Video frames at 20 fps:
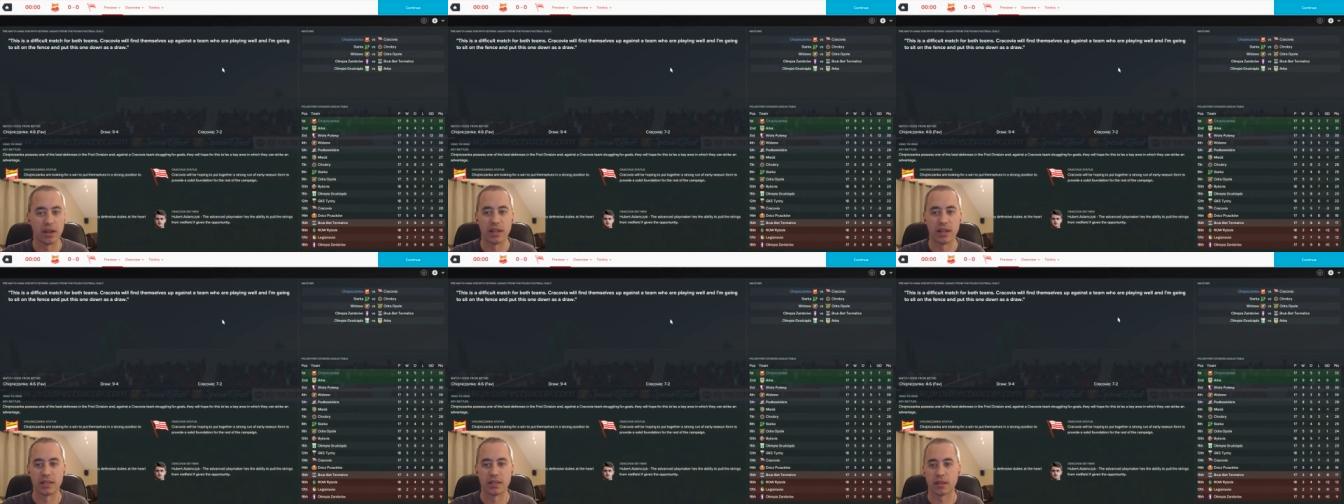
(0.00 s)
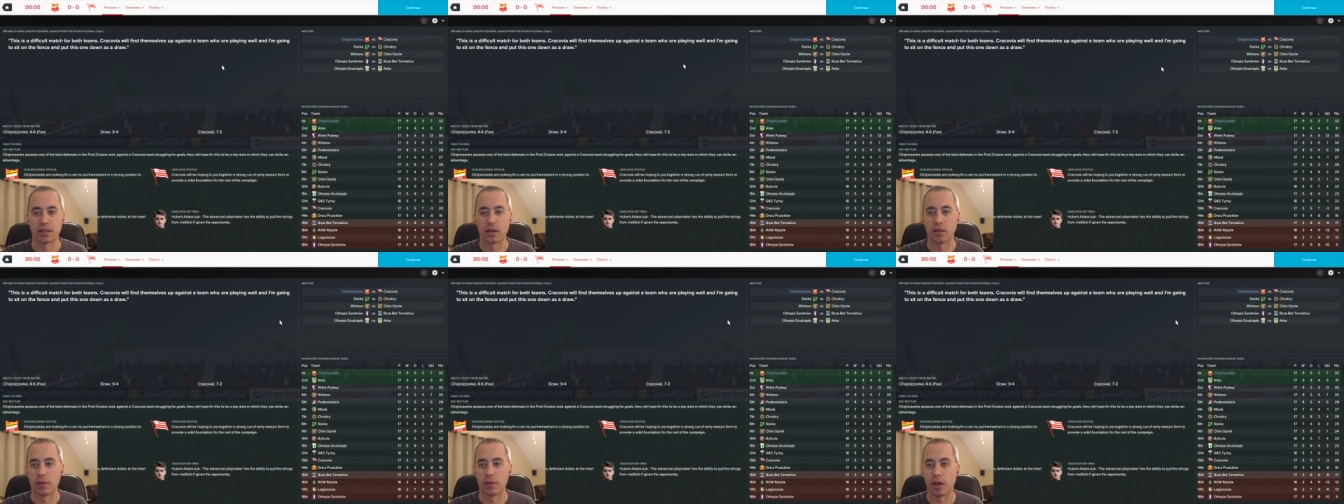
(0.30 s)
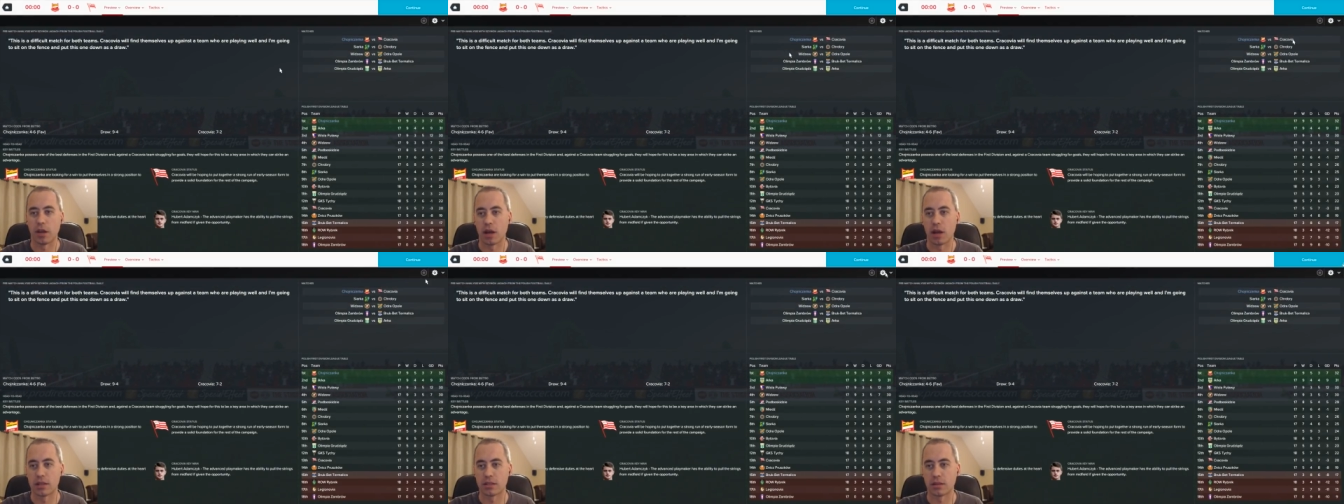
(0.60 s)
It's going to be
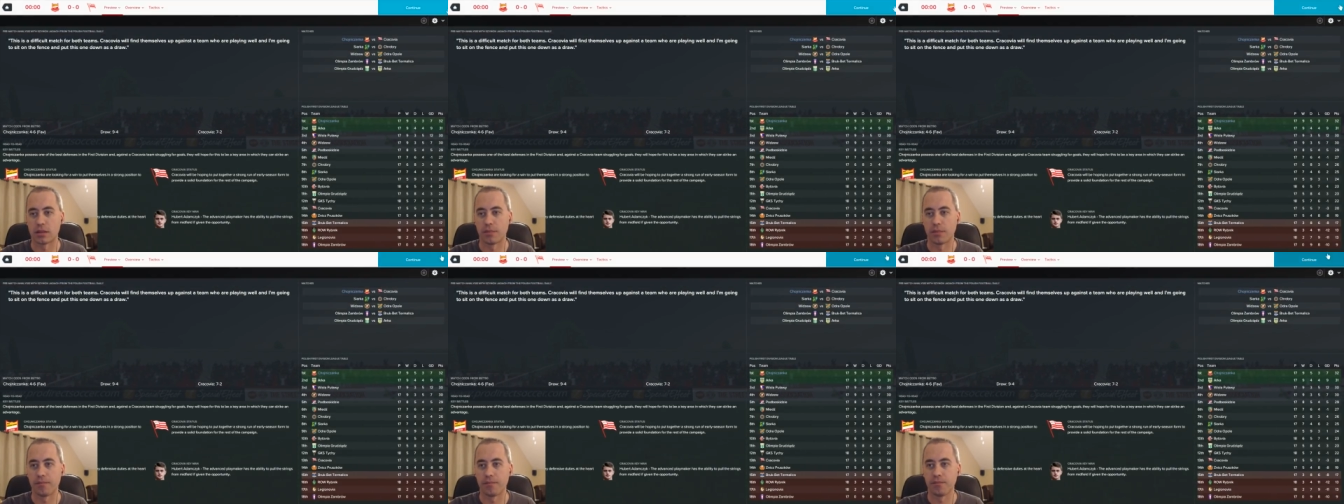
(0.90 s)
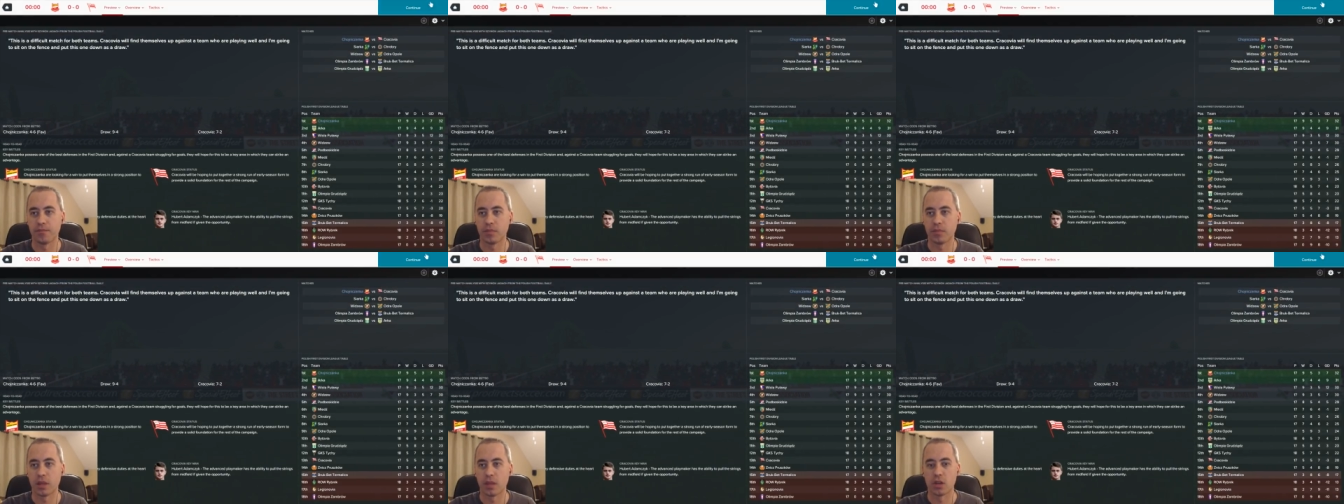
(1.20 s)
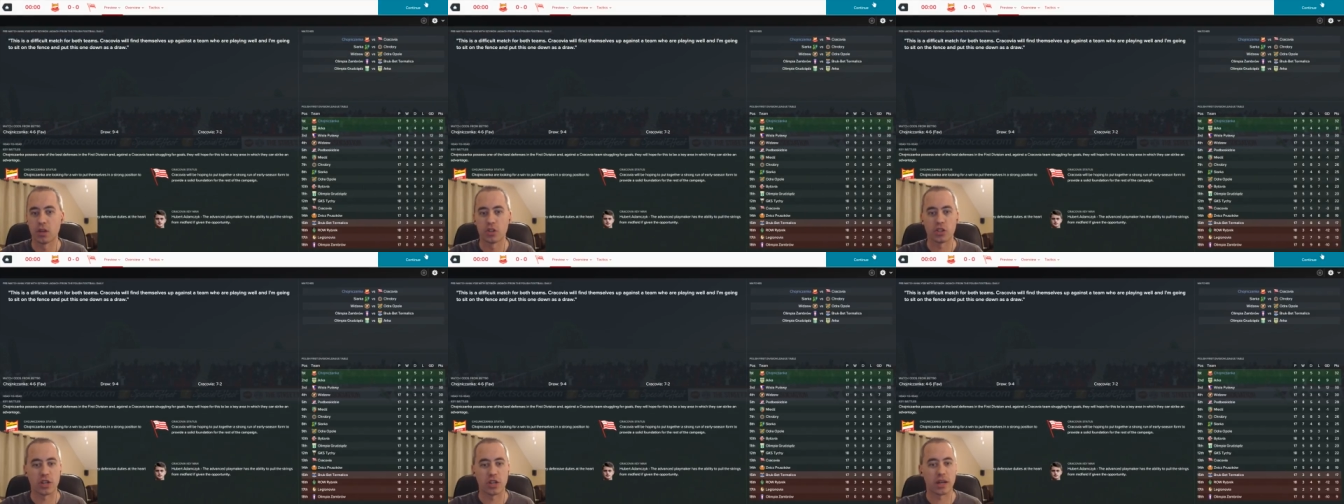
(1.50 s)
awesome.
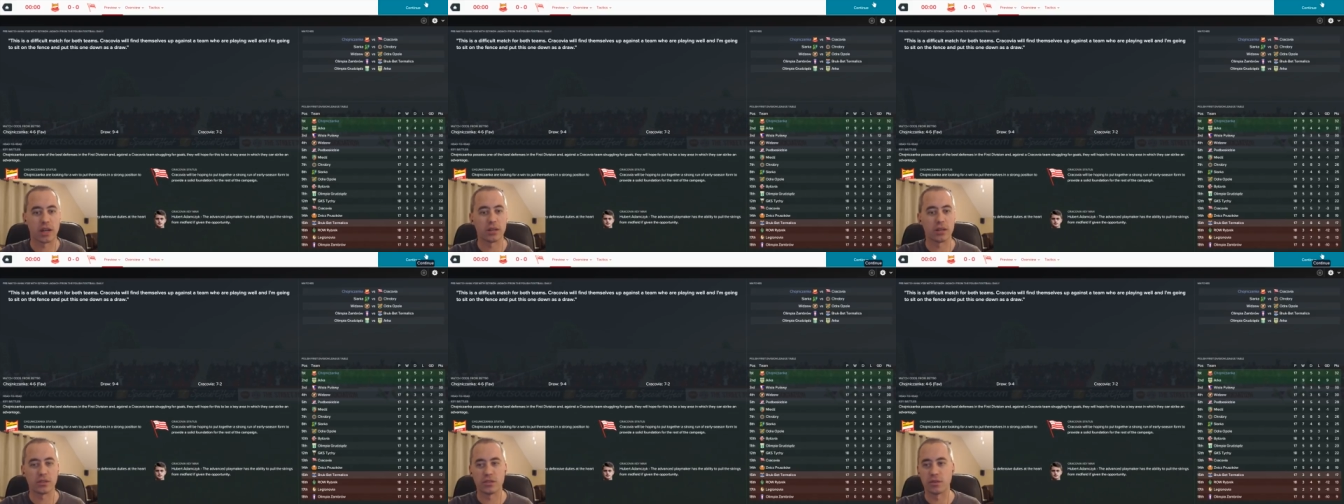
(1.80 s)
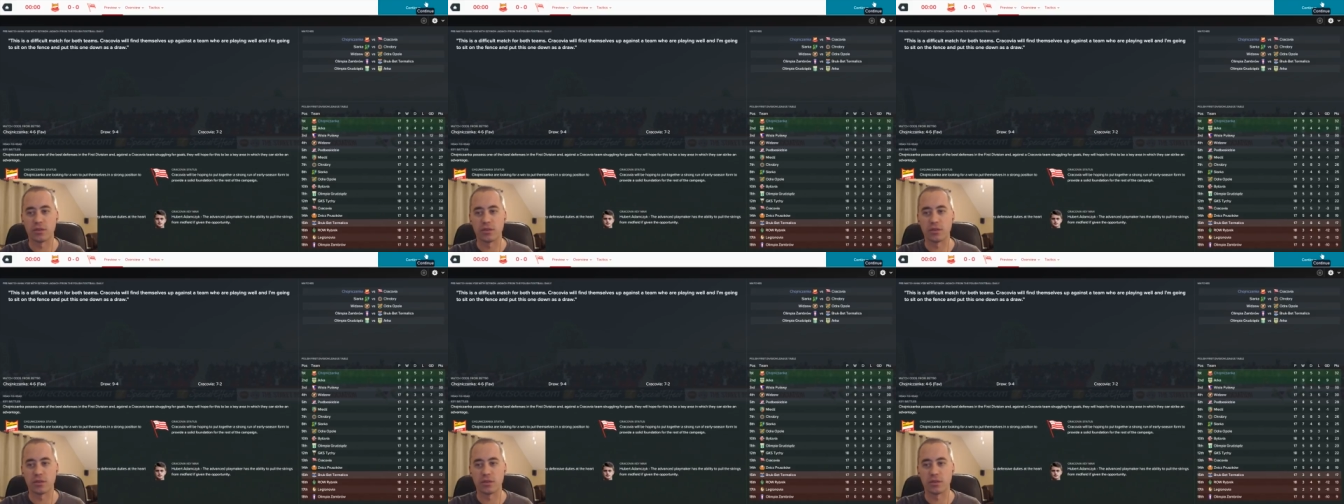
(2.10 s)
Shout out to